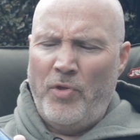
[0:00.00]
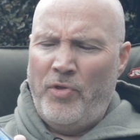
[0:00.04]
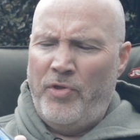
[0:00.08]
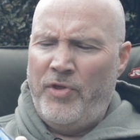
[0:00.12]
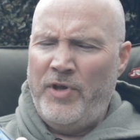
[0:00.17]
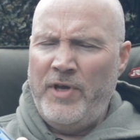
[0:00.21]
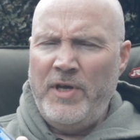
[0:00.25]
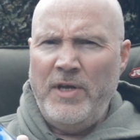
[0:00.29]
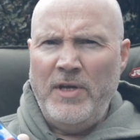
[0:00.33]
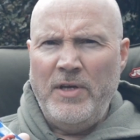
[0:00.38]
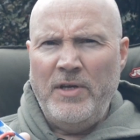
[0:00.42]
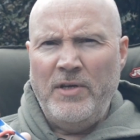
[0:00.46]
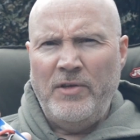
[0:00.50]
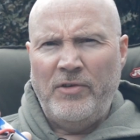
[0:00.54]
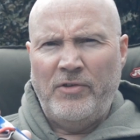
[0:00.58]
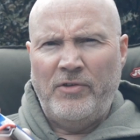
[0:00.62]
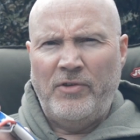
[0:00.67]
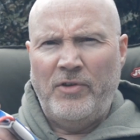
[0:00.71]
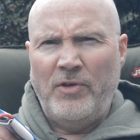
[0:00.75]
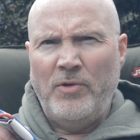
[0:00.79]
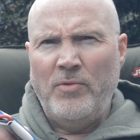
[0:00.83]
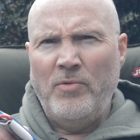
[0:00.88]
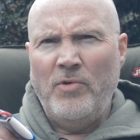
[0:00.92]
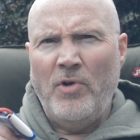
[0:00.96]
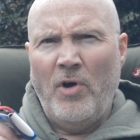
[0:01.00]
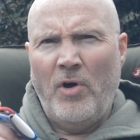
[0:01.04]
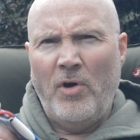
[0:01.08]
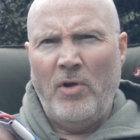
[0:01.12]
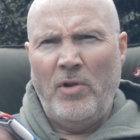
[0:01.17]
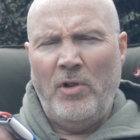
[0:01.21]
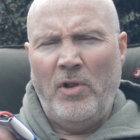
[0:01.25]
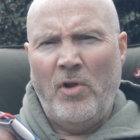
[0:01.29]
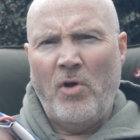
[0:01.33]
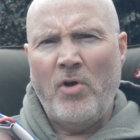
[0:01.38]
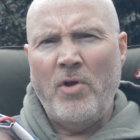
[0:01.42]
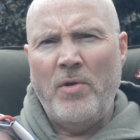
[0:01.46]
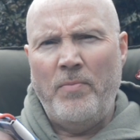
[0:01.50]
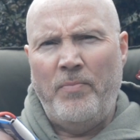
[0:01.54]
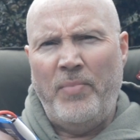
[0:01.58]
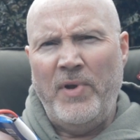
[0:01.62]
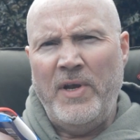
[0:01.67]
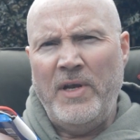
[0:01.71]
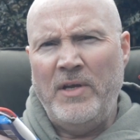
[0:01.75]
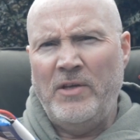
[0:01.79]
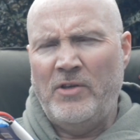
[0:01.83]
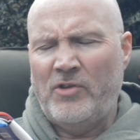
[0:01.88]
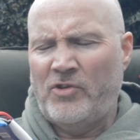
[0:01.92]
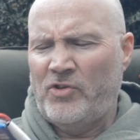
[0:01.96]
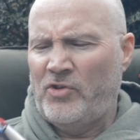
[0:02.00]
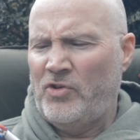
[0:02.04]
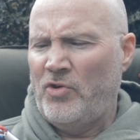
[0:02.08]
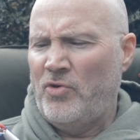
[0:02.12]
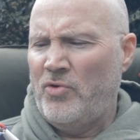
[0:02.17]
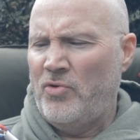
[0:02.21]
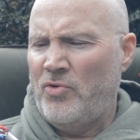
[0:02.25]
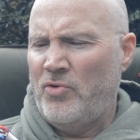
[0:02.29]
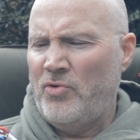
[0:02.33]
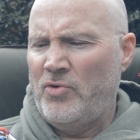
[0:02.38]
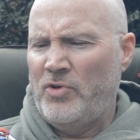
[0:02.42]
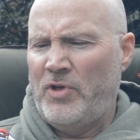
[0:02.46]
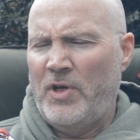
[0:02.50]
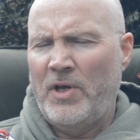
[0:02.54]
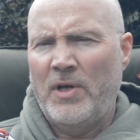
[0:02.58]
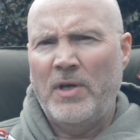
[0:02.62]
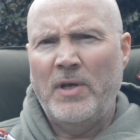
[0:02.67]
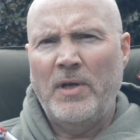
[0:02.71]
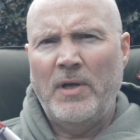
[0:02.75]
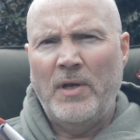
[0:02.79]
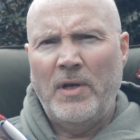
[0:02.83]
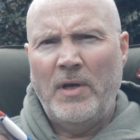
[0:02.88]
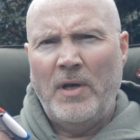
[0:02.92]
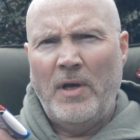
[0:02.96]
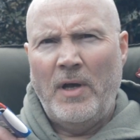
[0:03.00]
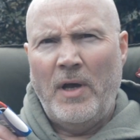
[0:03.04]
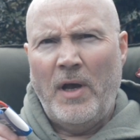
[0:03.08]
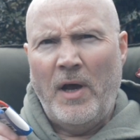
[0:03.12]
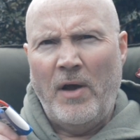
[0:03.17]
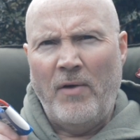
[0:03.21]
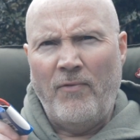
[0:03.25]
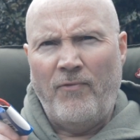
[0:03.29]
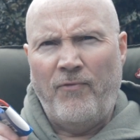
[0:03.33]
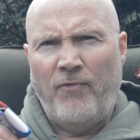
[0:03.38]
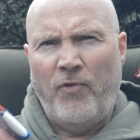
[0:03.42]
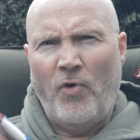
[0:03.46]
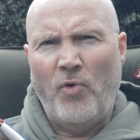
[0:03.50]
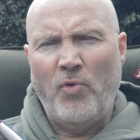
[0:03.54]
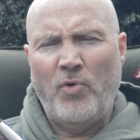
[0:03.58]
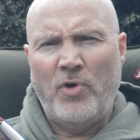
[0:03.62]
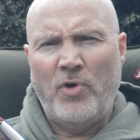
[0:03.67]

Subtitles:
these do not like being stored at full